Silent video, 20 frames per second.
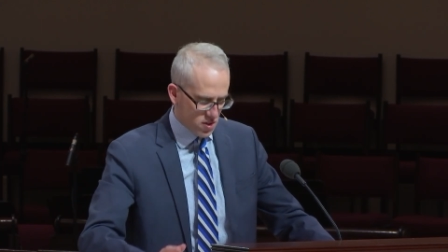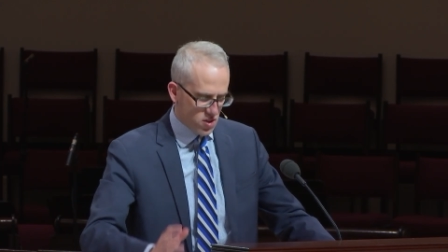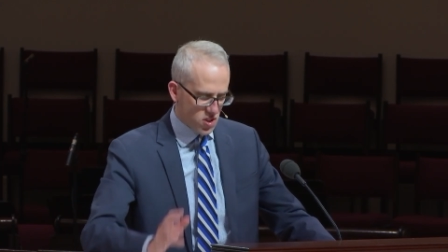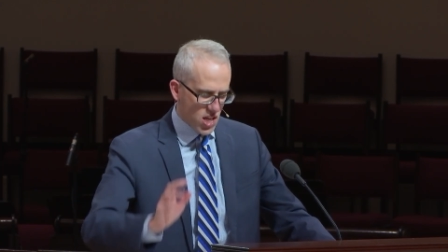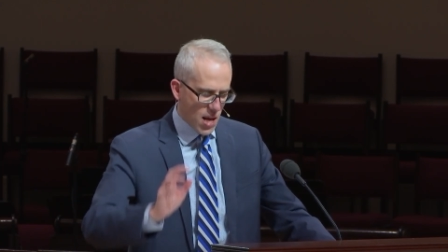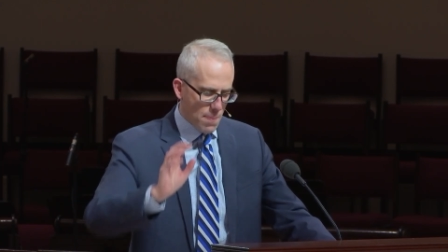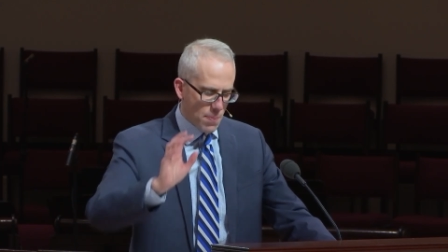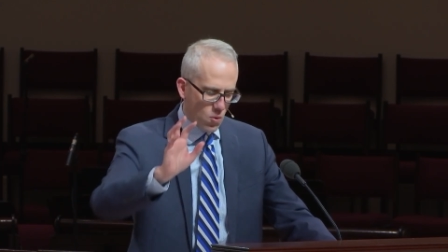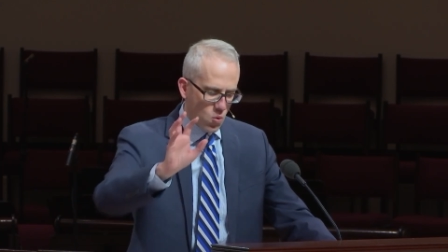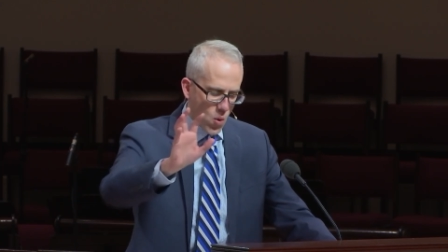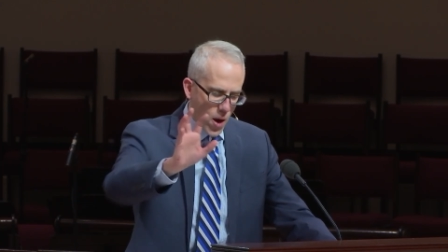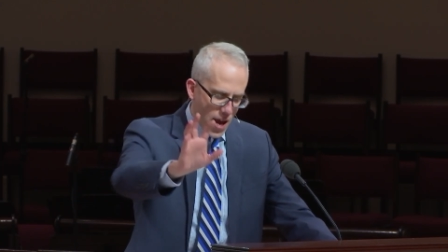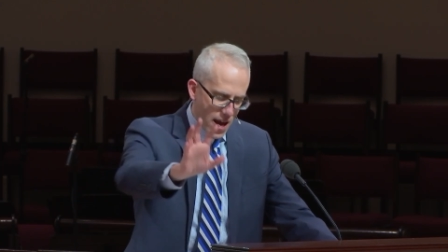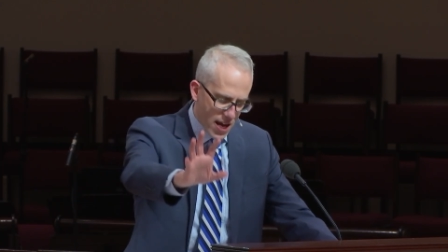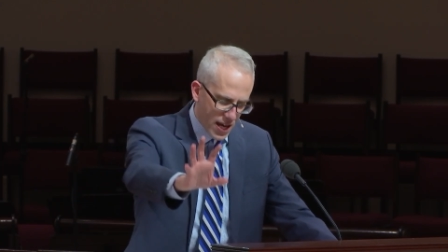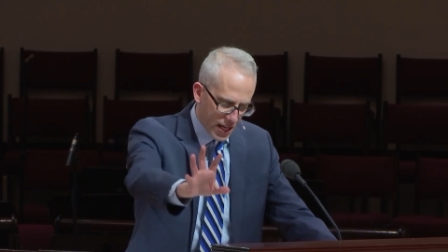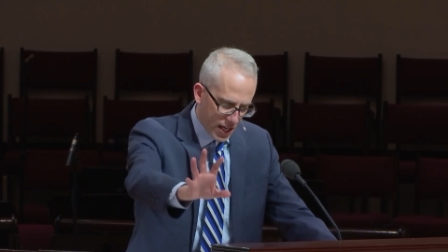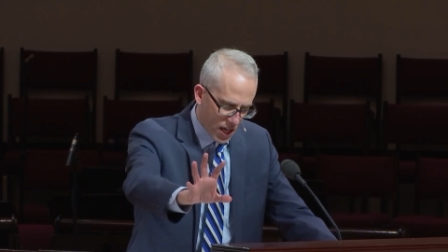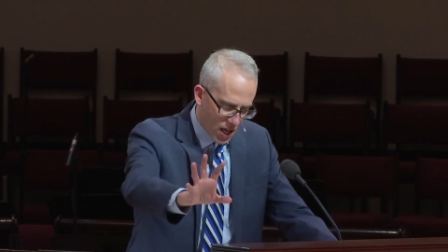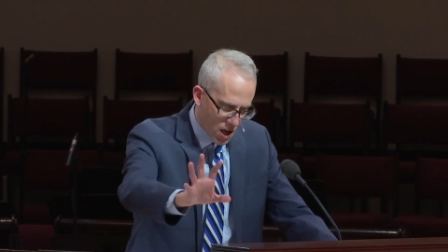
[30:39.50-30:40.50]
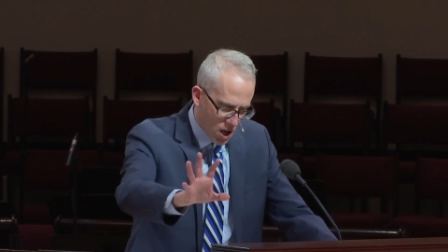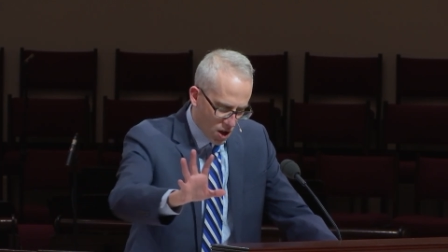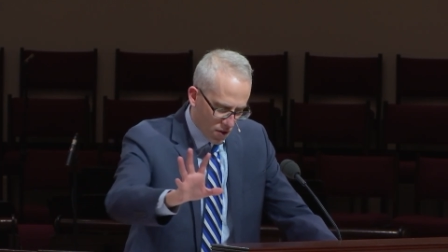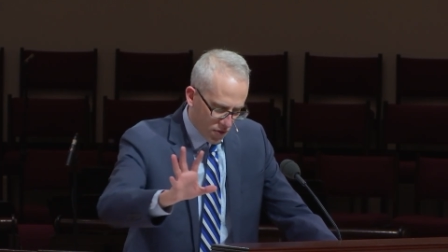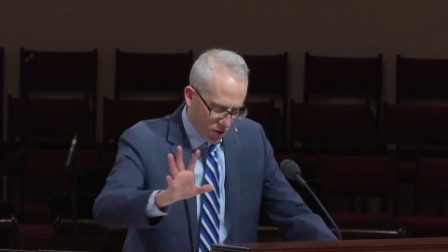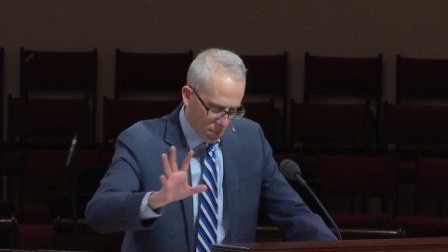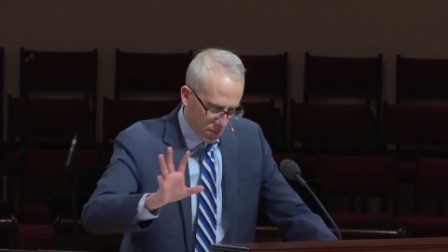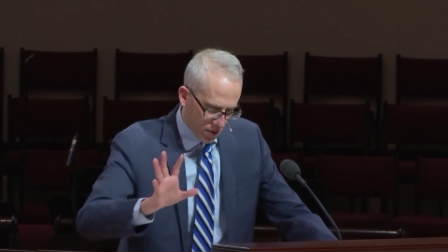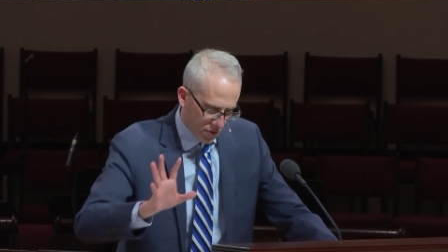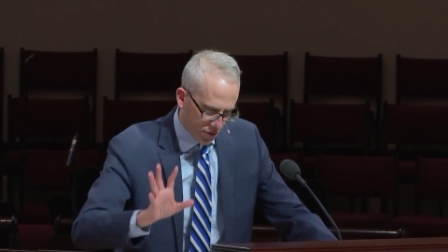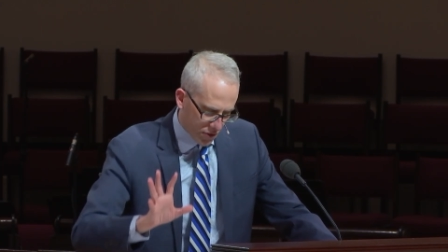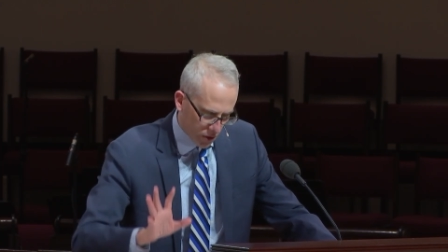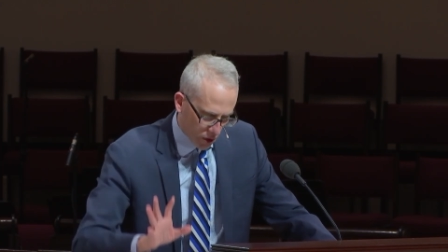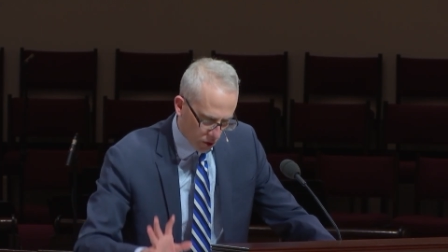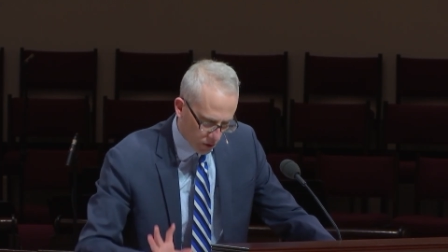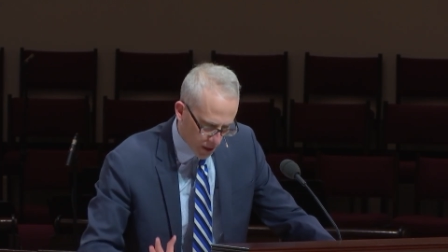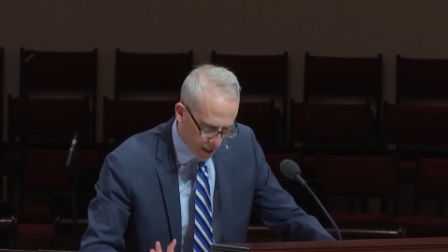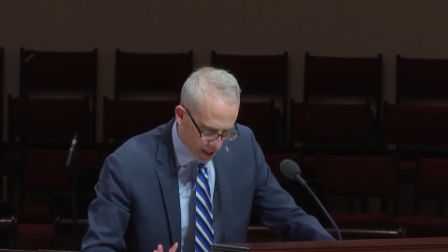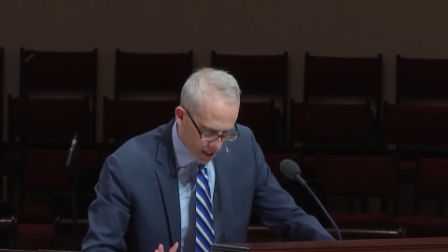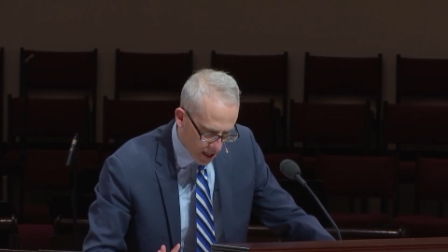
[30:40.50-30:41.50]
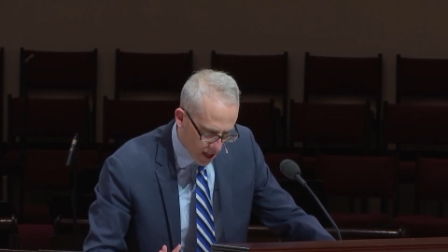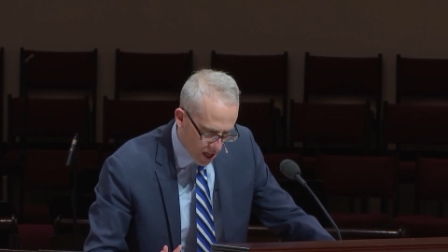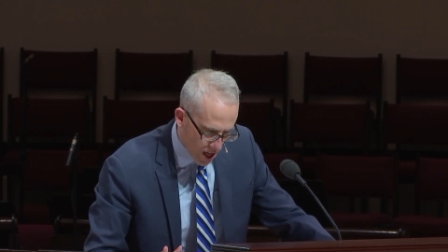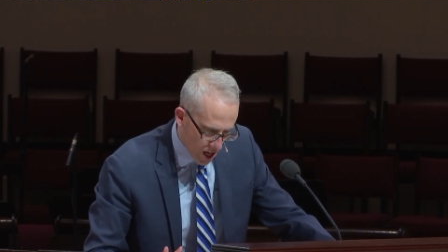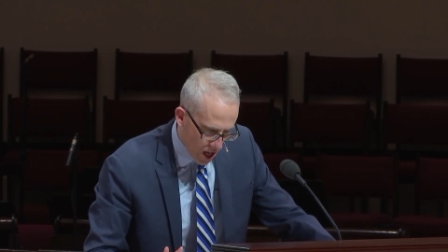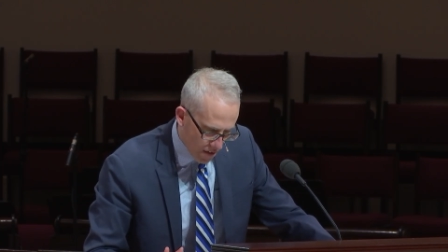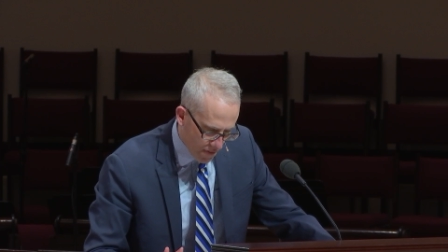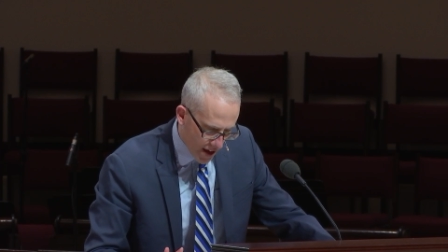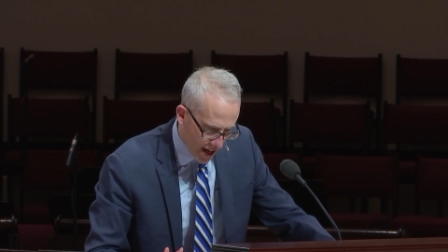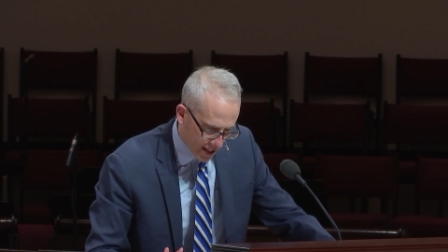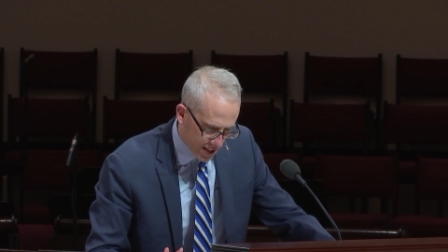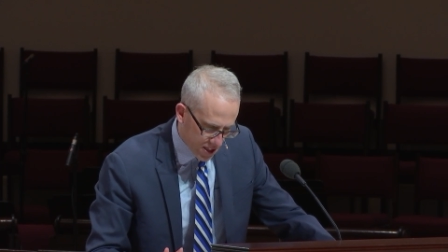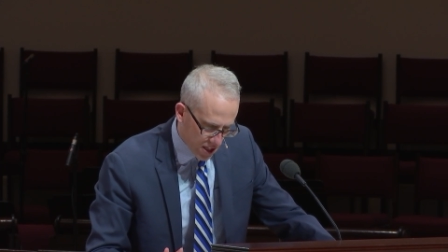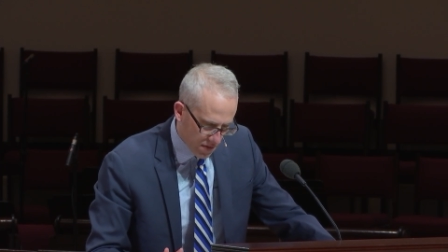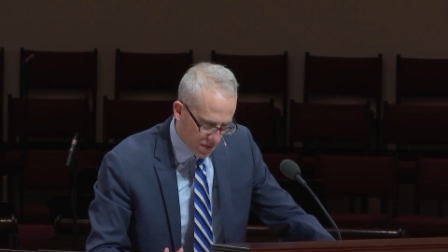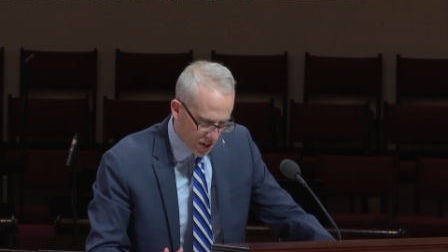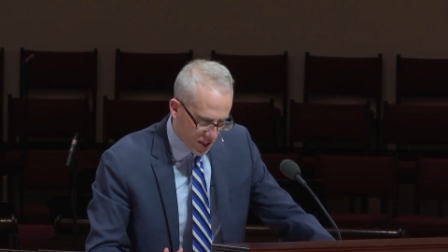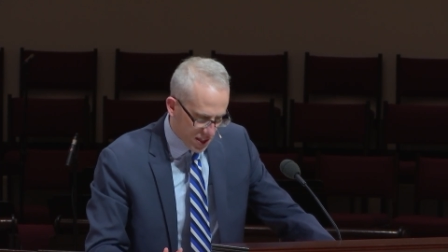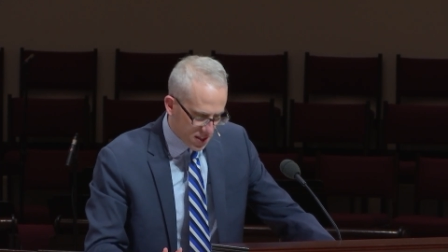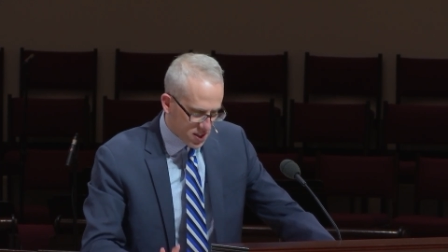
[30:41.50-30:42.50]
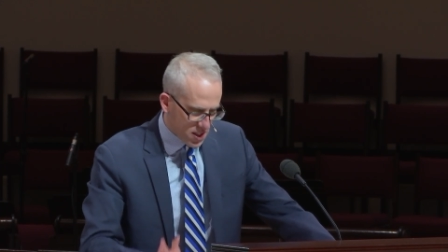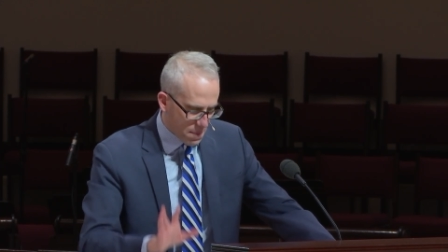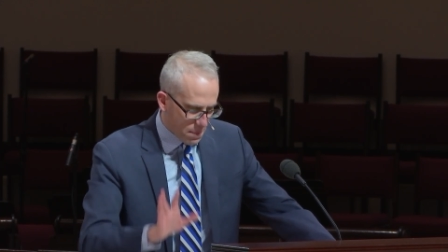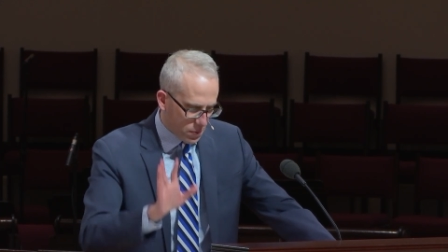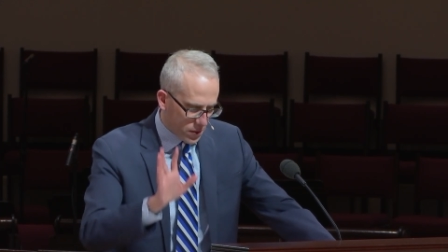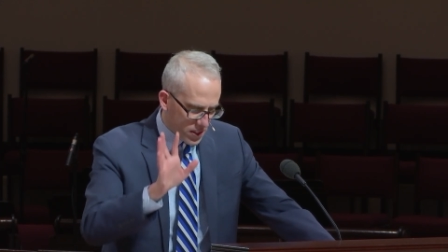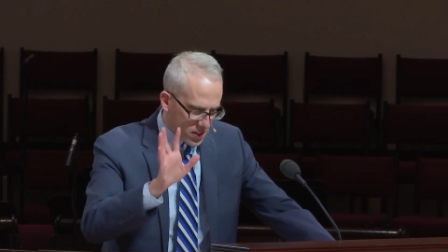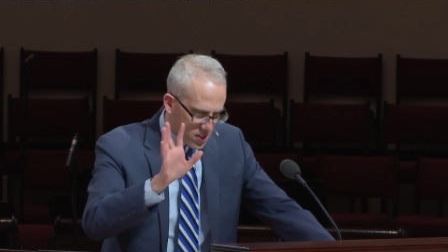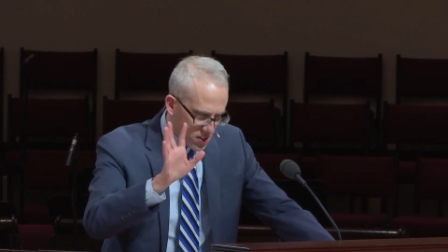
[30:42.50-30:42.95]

to step away from the flurry of activity, simply